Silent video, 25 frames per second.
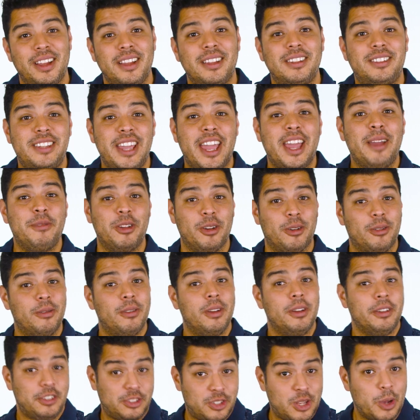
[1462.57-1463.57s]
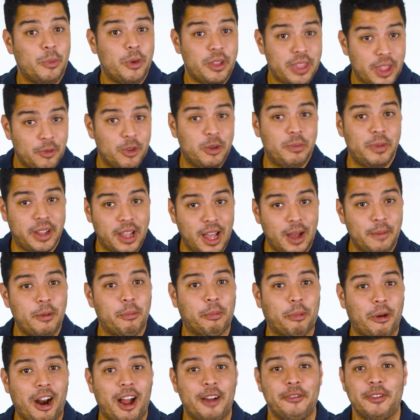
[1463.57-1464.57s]
Samuel, someone that would become
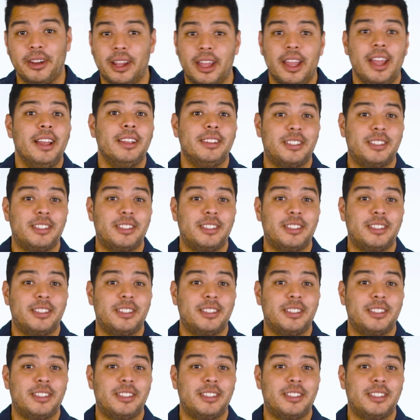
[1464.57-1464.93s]
a prophet,